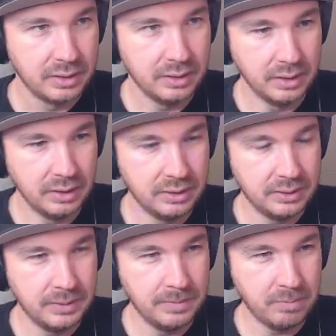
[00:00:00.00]

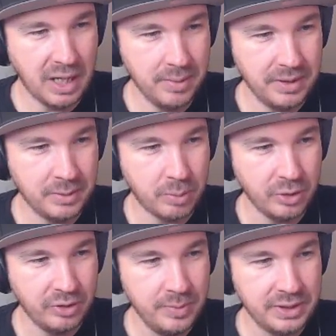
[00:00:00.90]
I mean, a
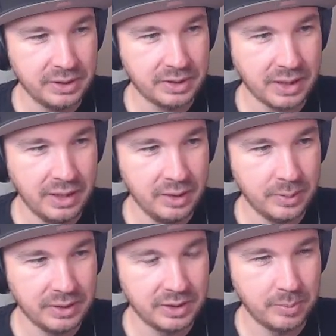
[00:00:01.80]
part of me just kind of
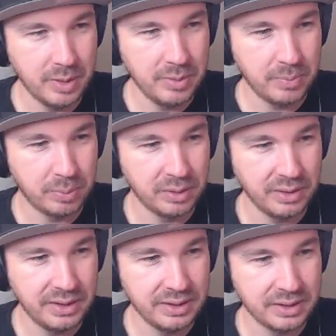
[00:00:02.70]
wants to maybe
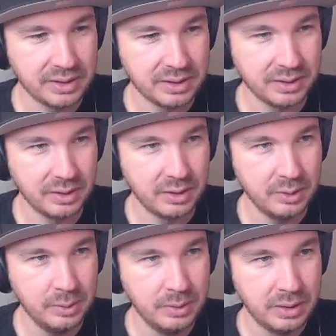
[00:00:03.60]
play this
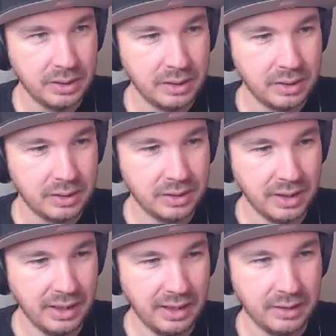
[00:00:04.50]
slow.
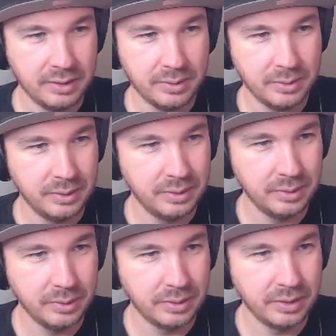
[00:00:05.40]
Nah, we
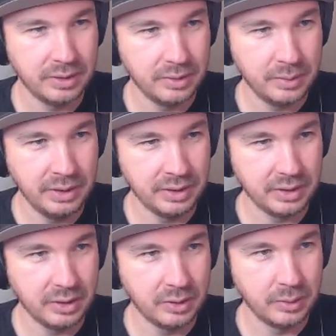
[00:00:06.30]
need to
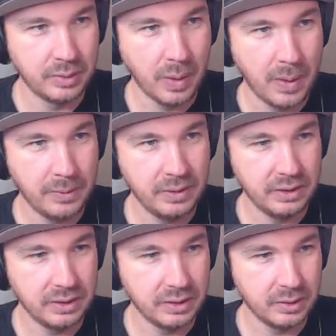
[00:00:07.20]
go. We need
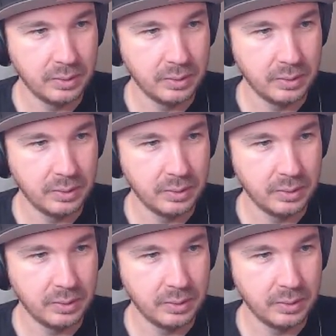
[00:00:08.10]
to go.